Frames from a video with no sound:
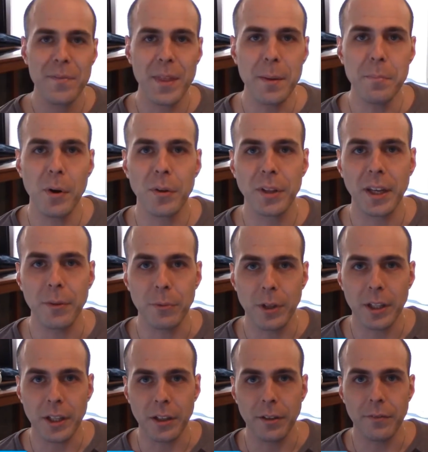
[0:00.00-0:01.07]
they both get
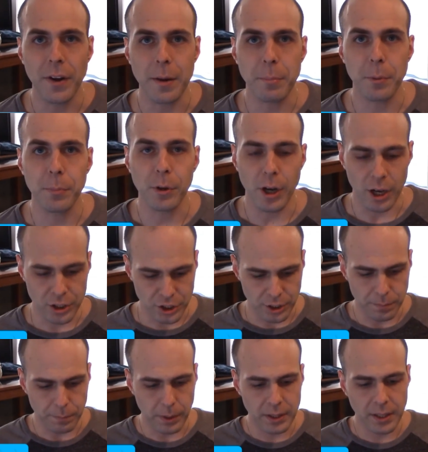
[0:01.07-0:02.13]
really good vapor
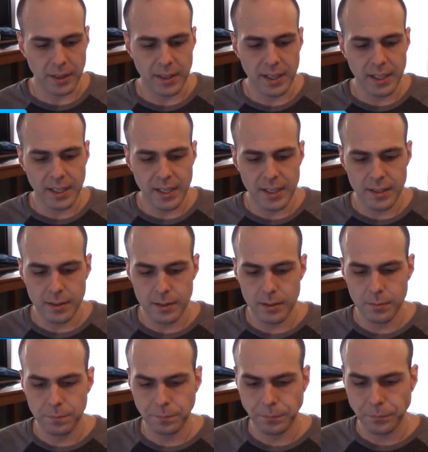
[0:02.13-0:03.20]
production. But the thing
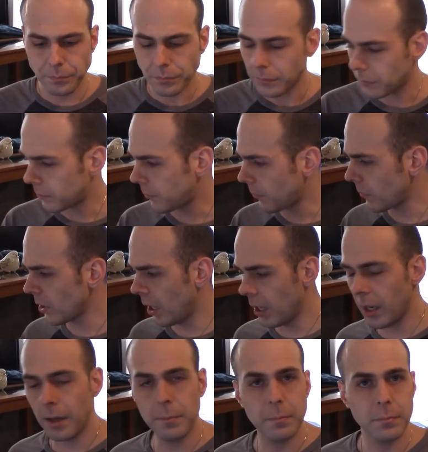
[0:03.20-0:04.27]
is,
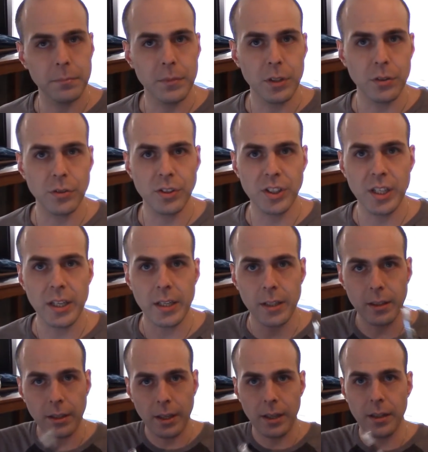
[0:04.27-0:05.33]
um, you'll
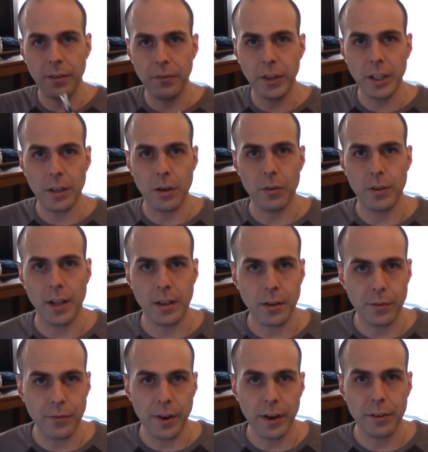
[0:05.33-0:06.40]
see in the video that
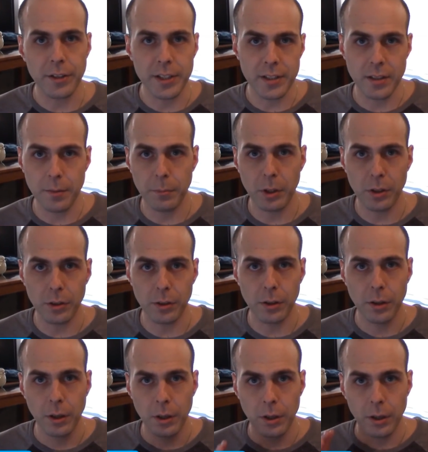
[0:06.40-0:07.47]
they're very similar
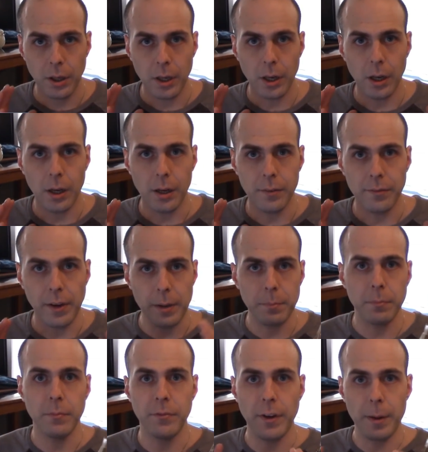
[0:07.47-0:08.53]
uh, va
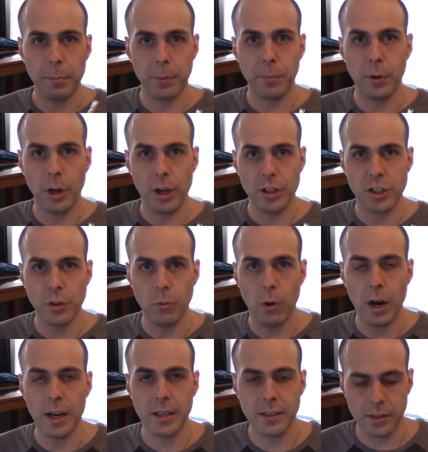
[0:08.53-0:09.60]
vapor production
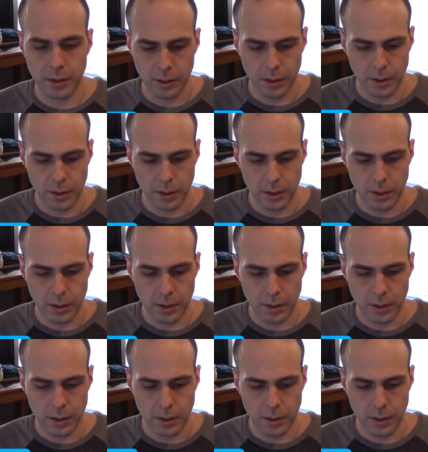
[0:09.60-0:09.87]
wise,